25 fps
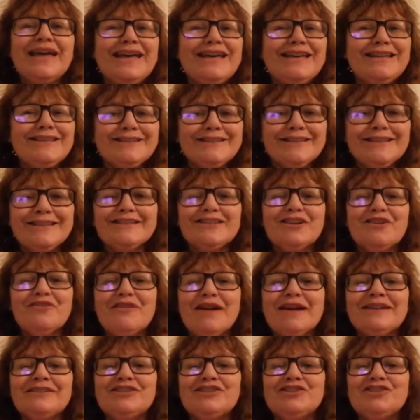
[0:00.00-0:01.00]
Since our
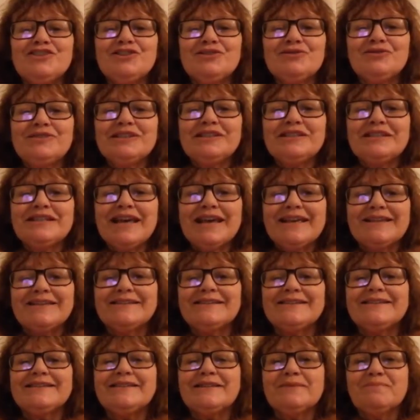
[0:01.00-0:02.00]
attitude to
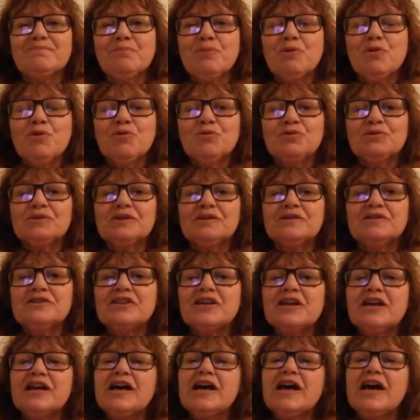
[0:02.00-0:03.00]
tests is important,
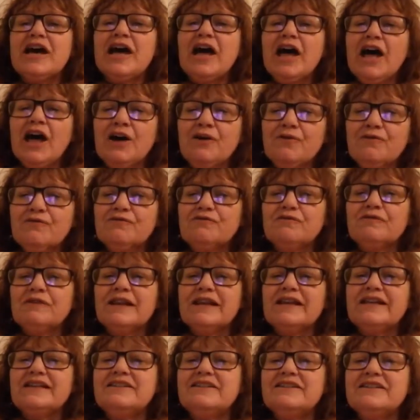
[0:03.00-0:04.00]

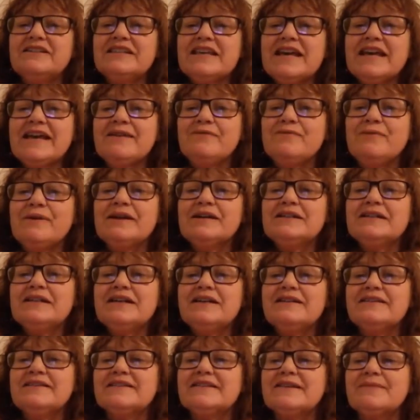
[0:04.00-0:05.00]
hopefully today we can
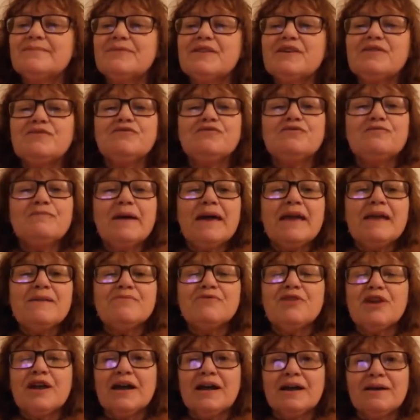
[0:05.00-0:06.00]
learn something from
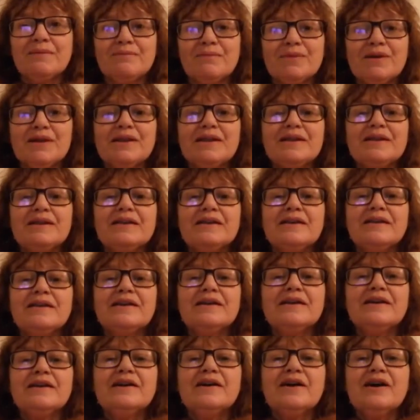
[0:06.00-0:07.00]
Abraham.
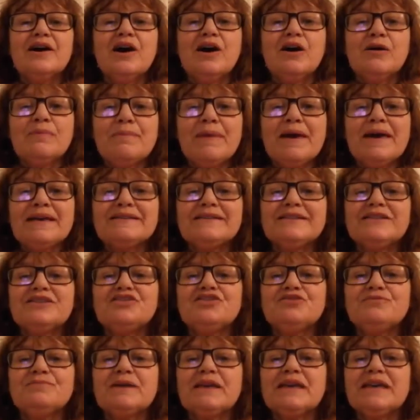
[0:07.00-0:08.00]
Our
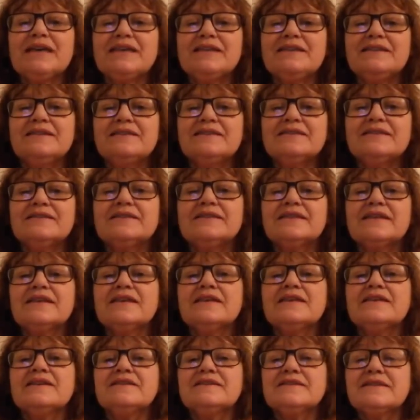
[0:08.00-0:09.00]
passage begins,
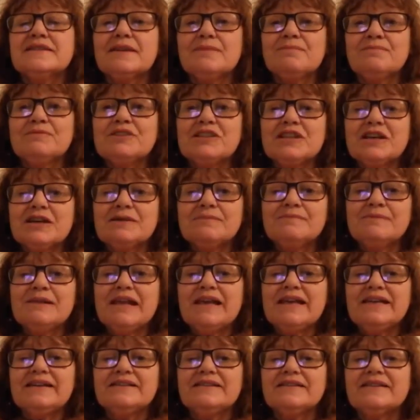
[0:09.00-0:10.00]
"Sometime
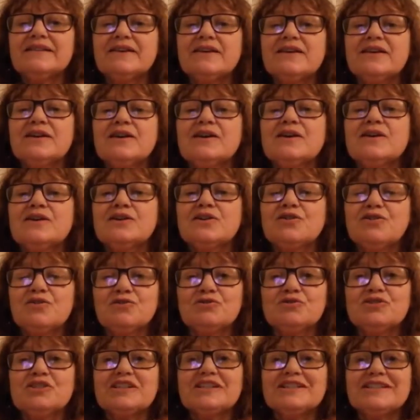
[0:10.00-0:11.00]
later,
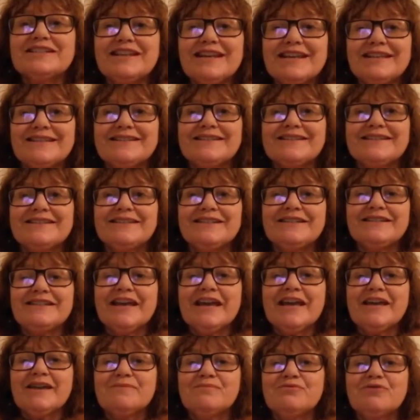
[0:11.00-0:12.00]
God tested
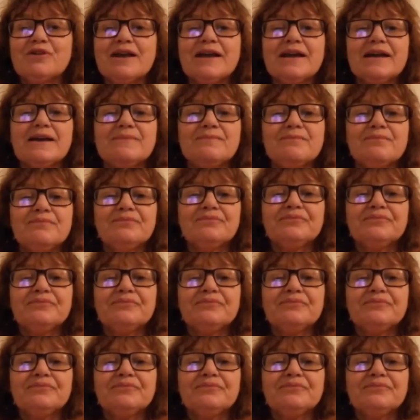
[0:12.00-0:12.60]
Abraham."